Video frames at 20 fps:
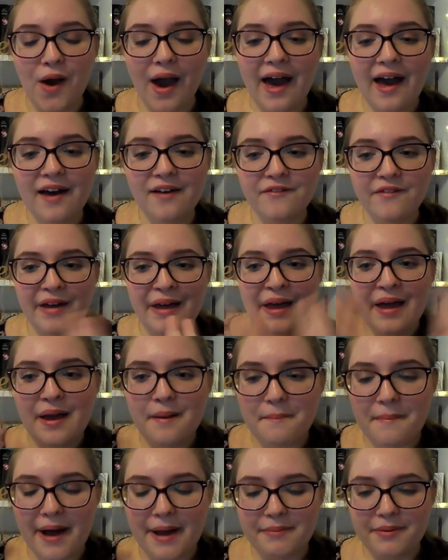You have
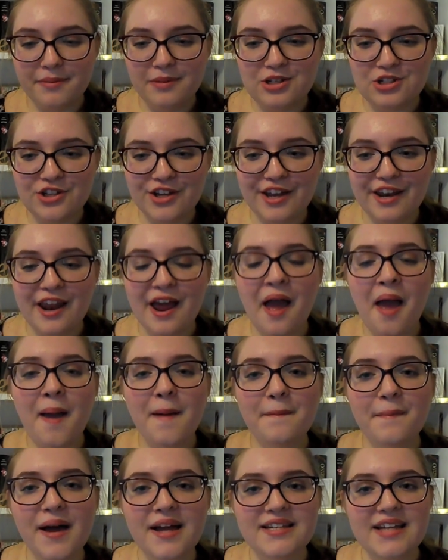my permission,
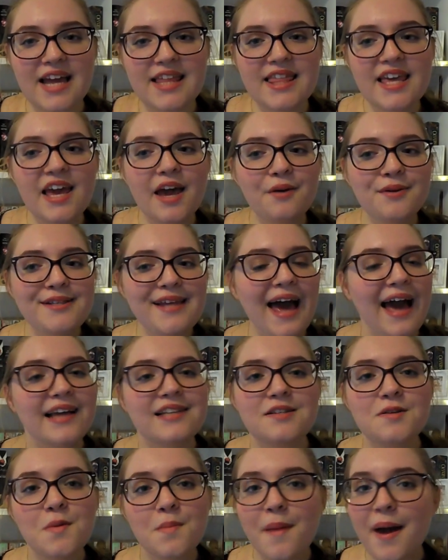but I think I'll
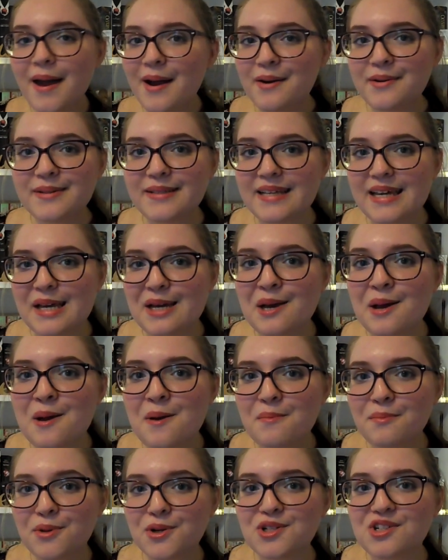tag some of my Aussie
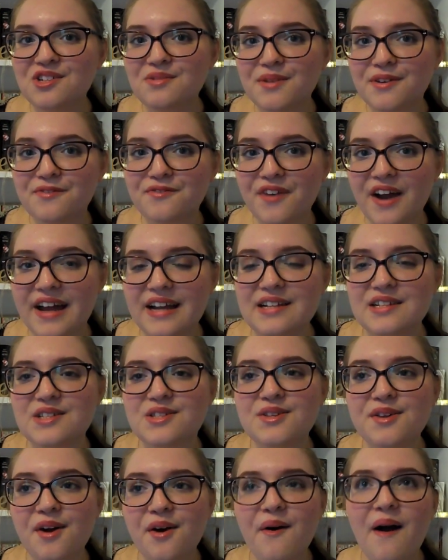booktuber
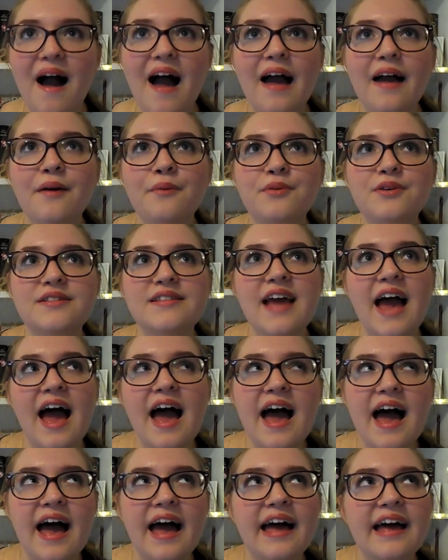friends. So I will
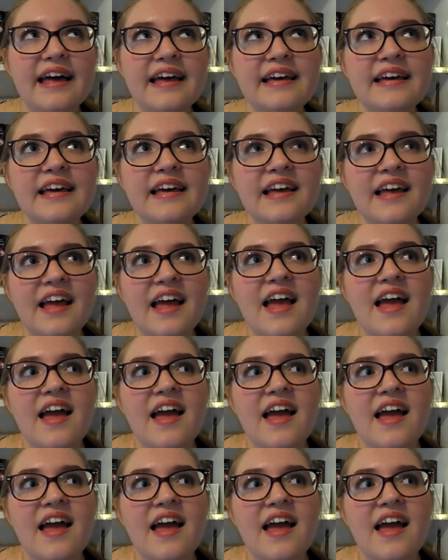tag